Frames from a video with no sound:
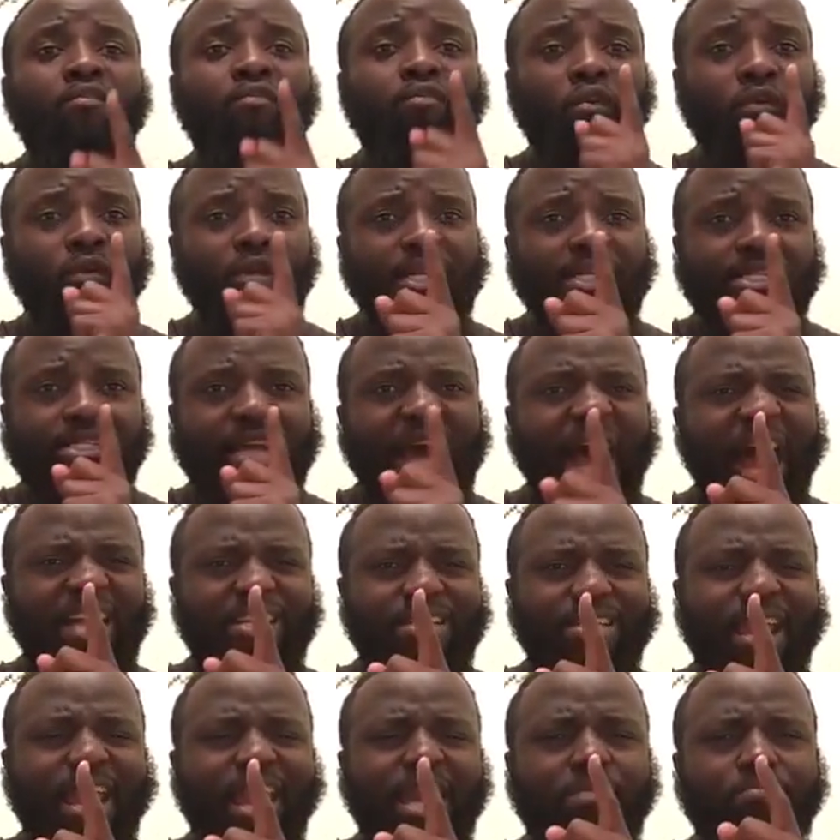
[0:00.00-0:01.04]
For in
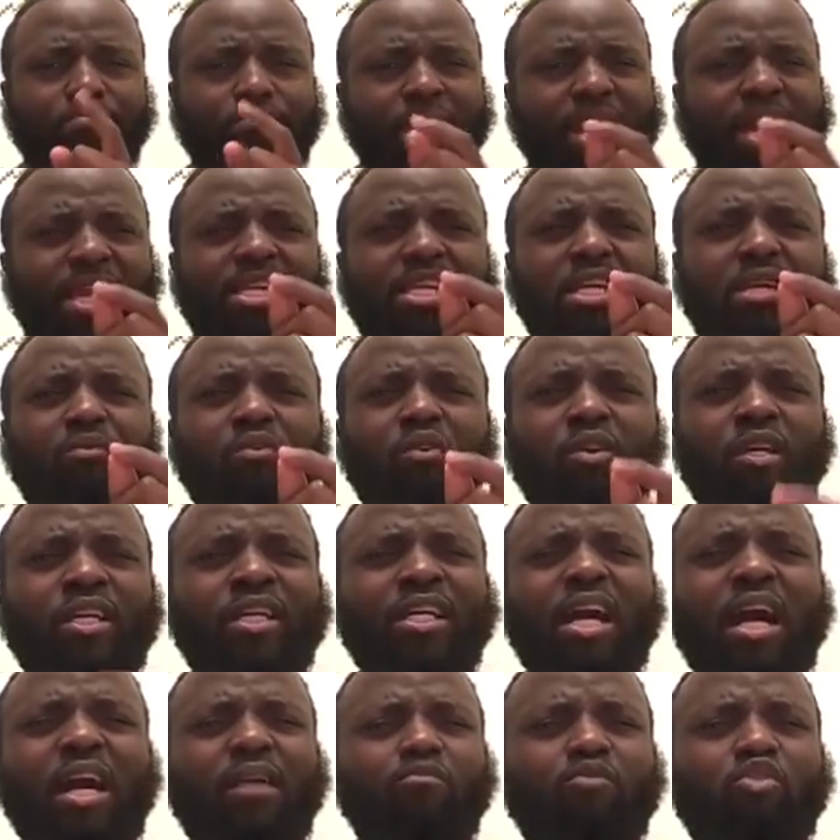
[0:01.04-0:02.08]
that day, many will
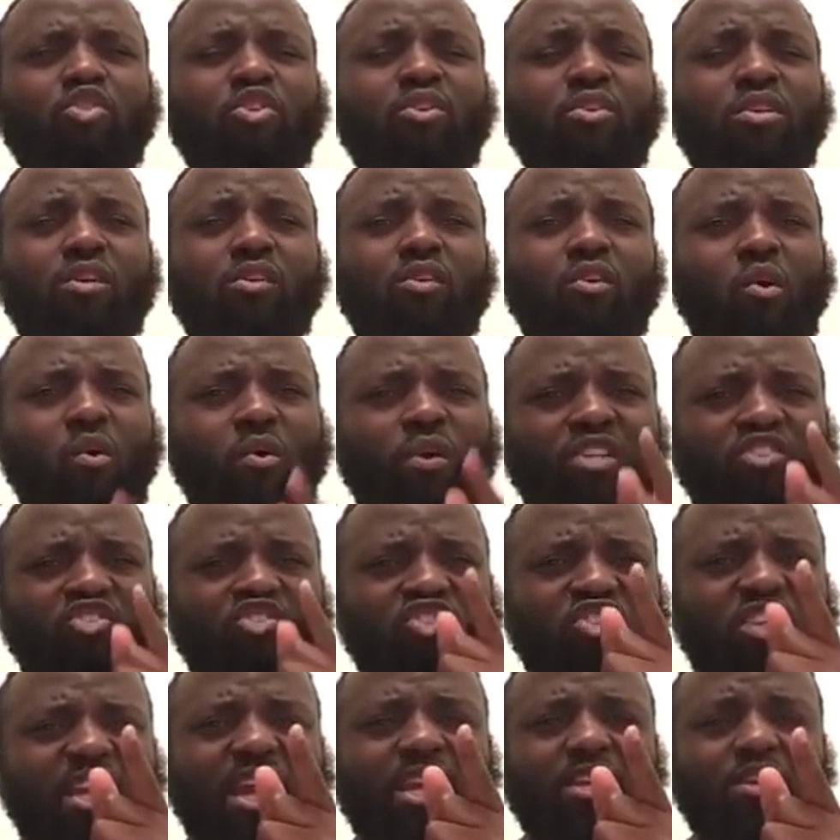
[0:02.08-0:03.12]
come to the Lord and
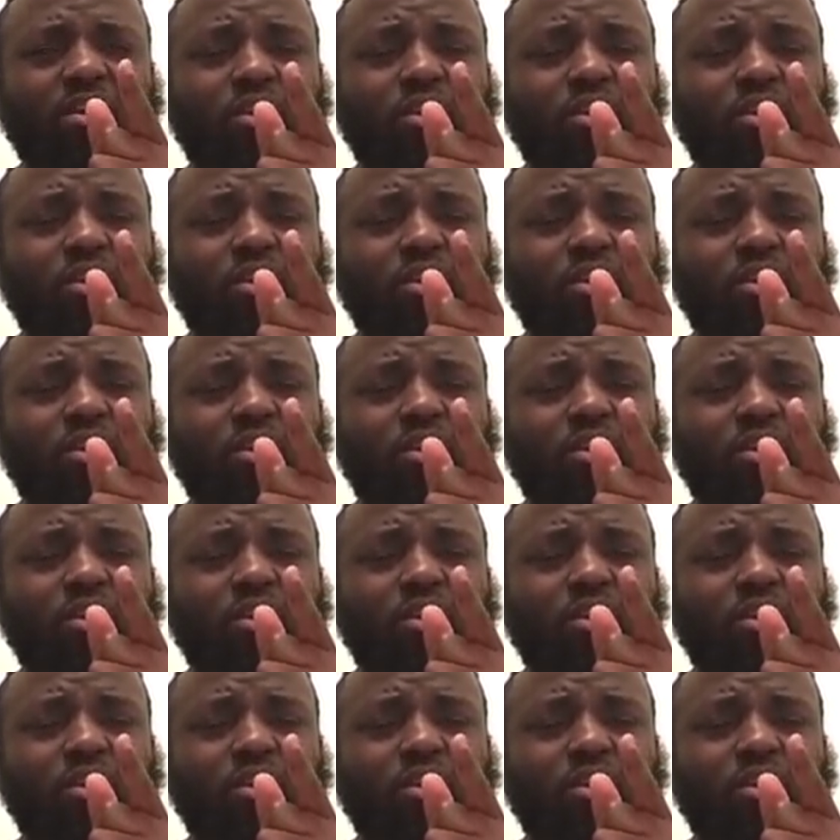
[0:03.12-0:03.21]
say,